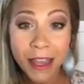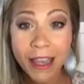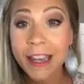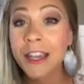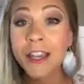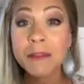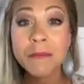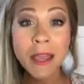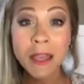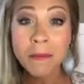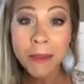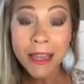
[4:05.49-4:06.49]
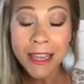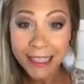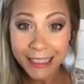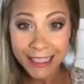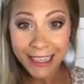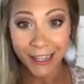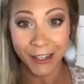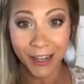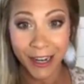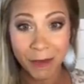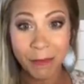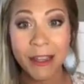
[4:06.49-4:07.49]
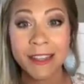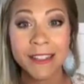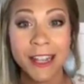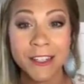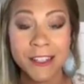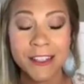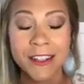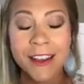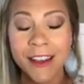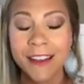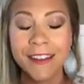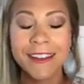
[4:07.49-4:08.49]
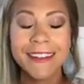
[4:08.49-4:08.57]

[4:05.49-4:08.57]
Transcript: And it could make me teary because I just thought,